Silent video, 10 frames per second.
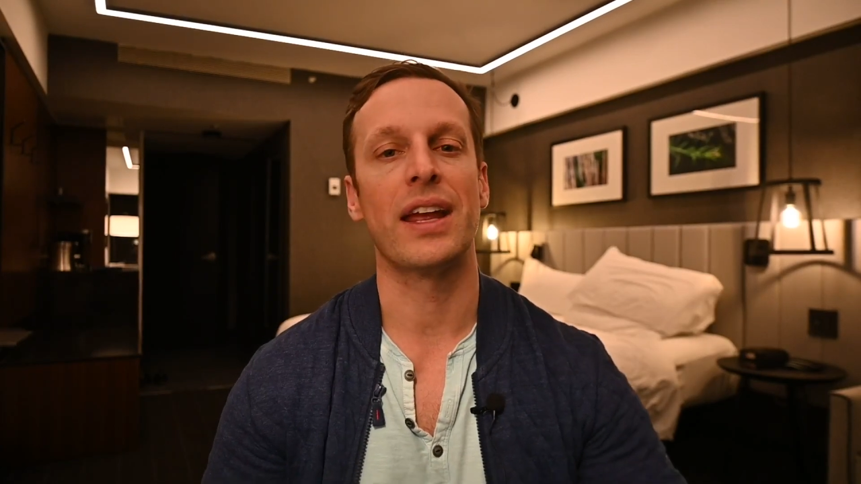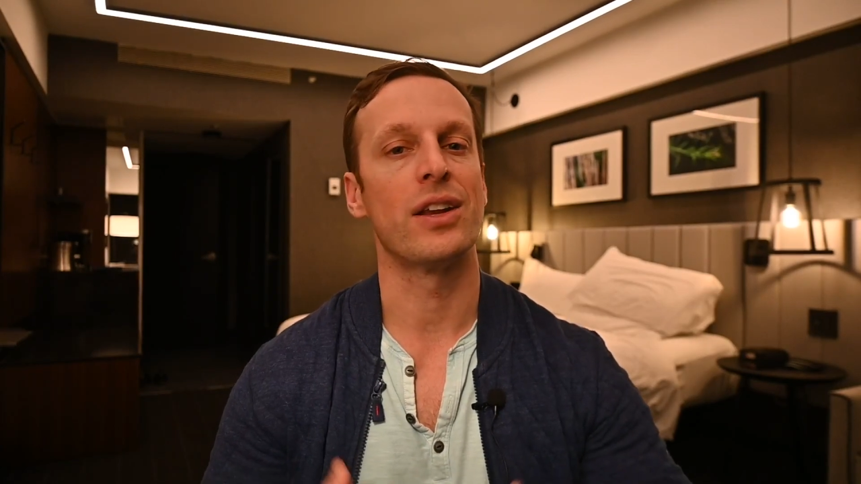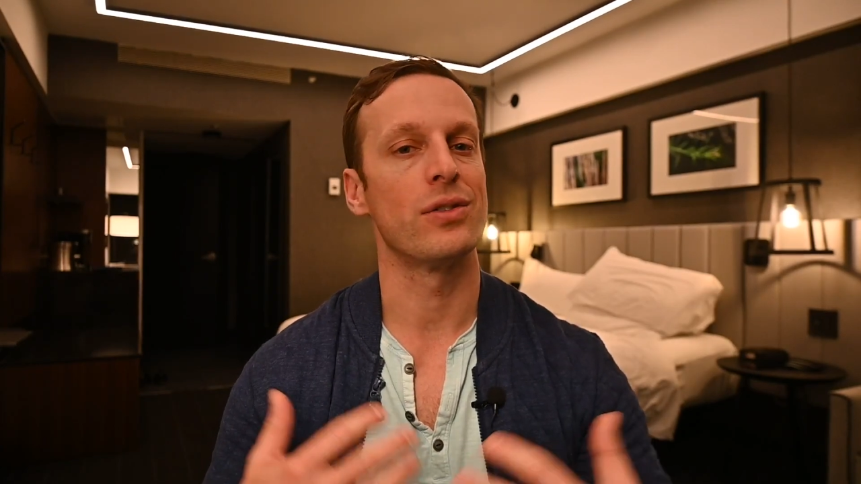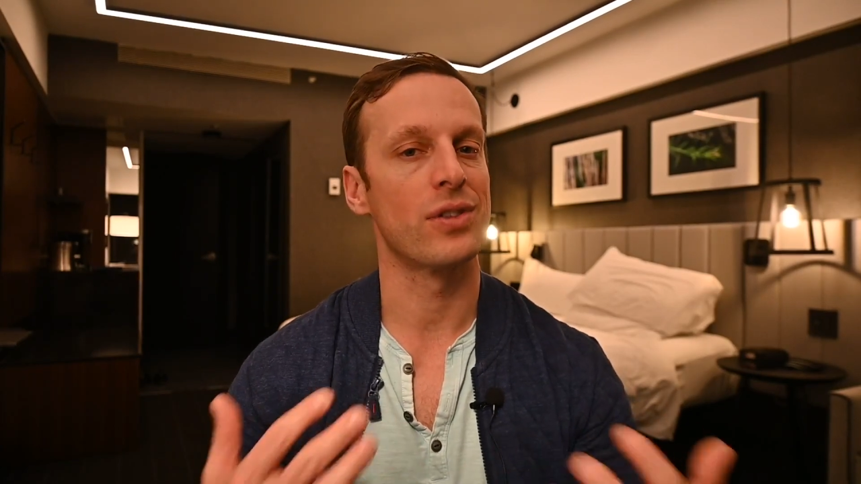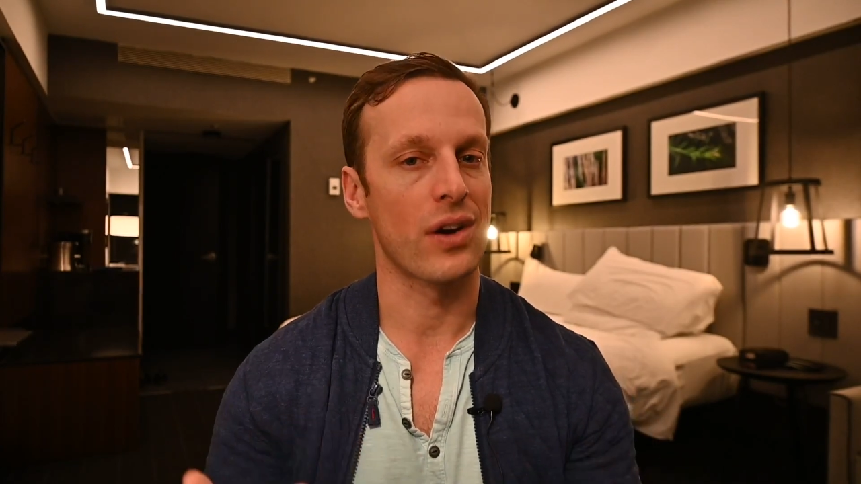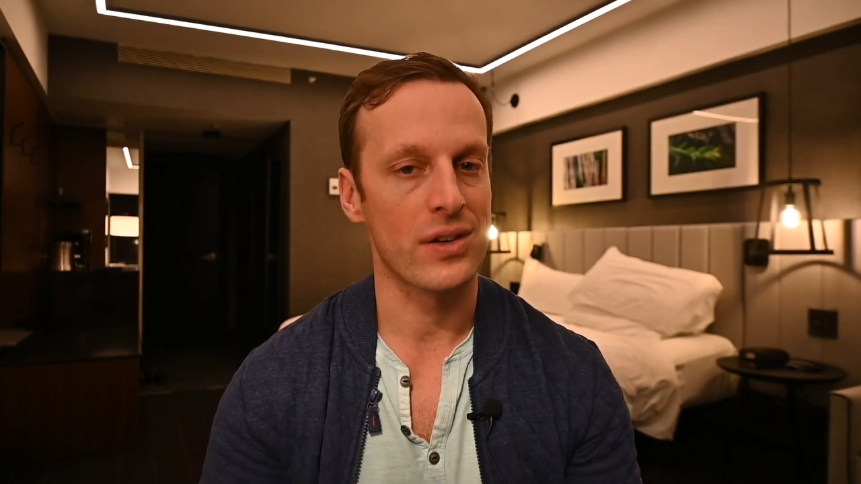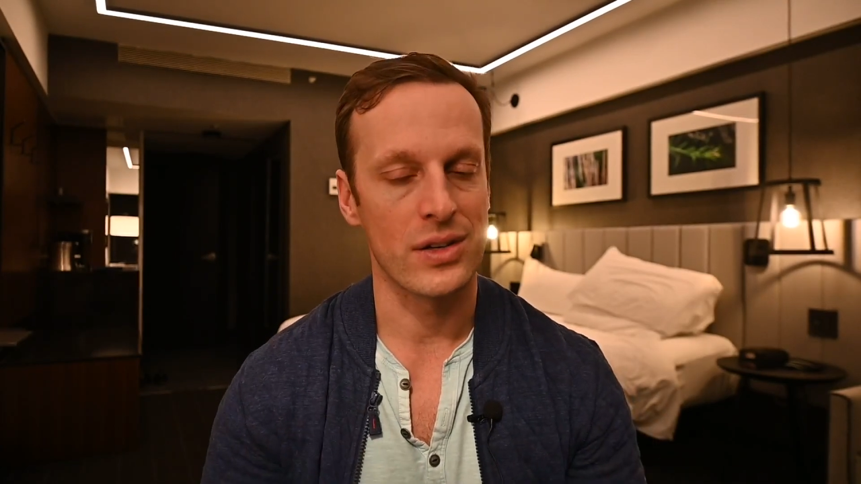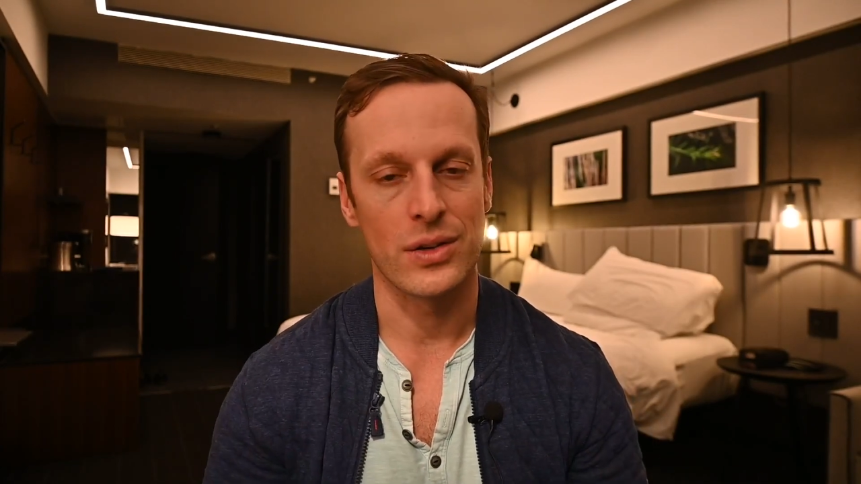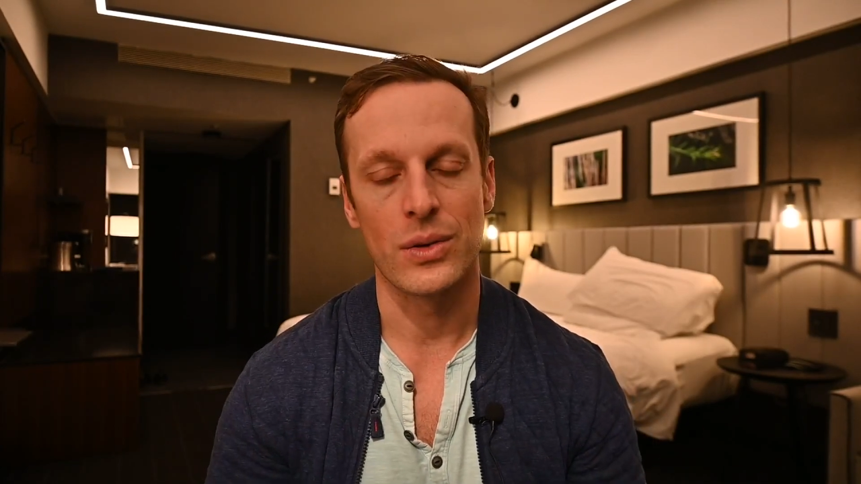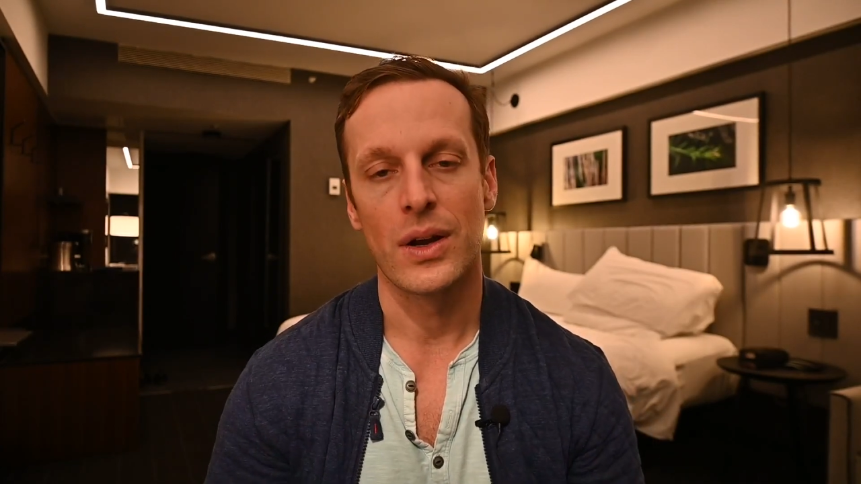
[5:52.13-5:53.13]
and you start
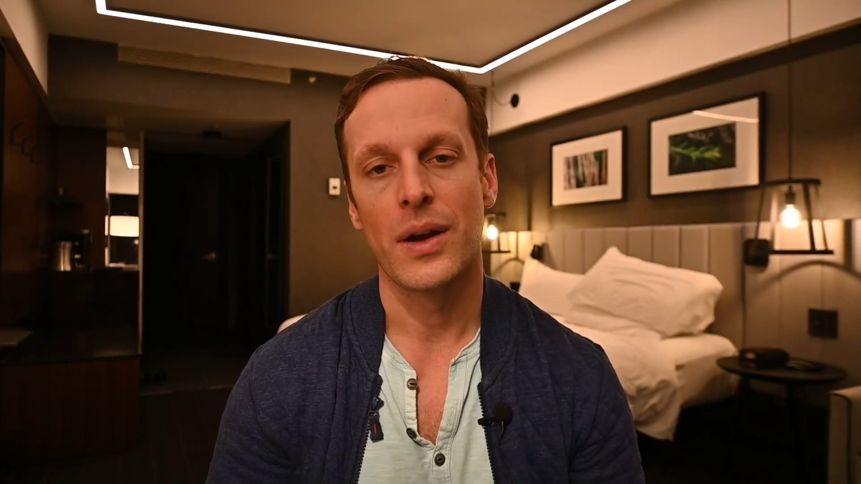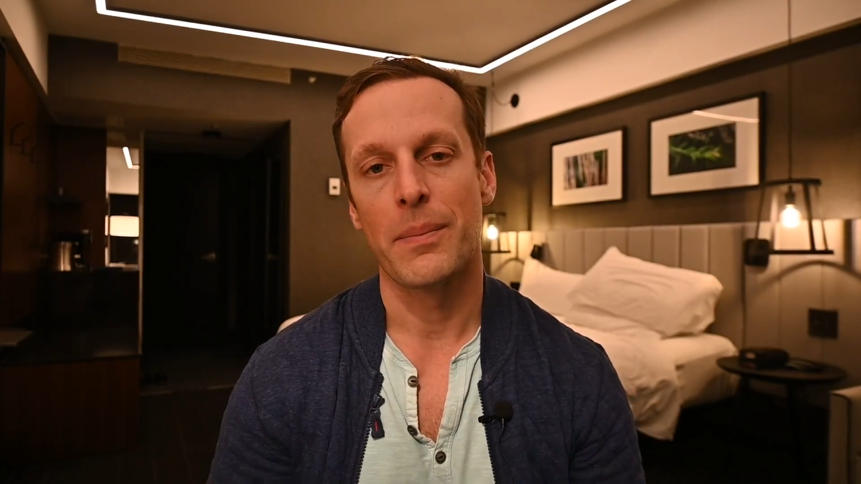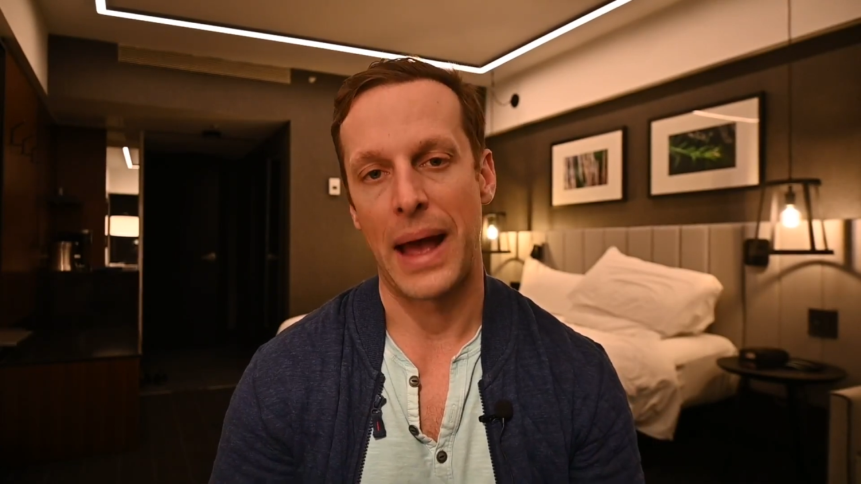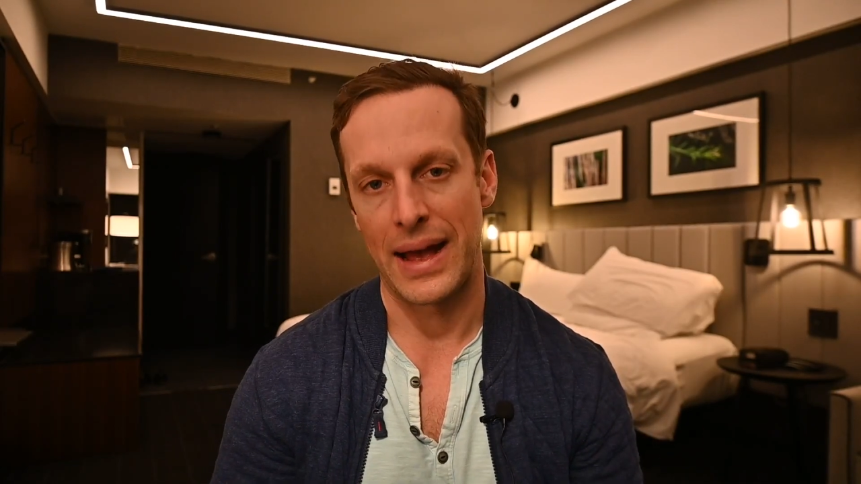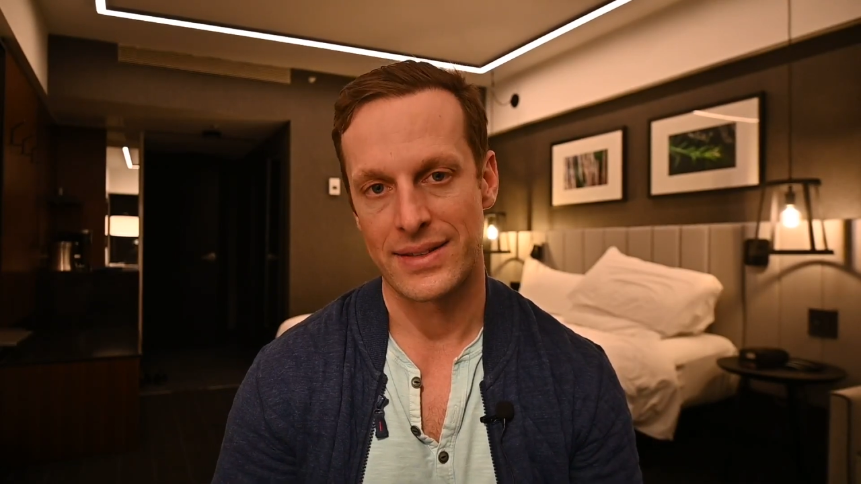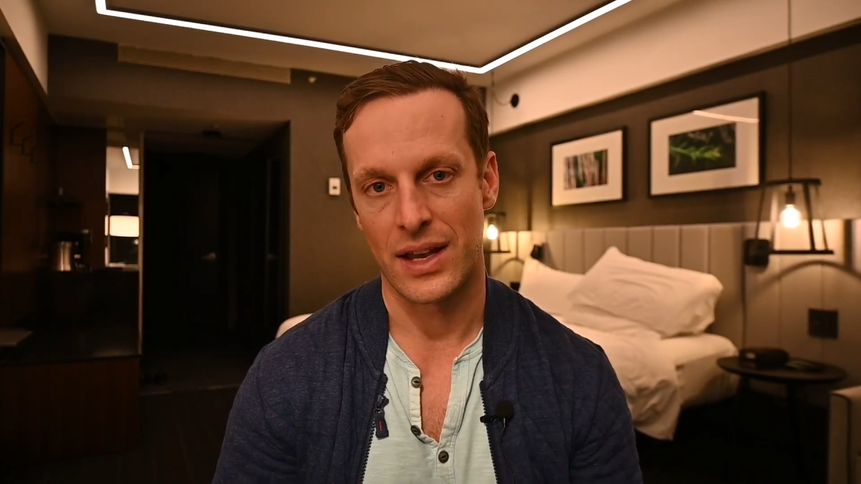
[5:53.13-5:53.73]
to pass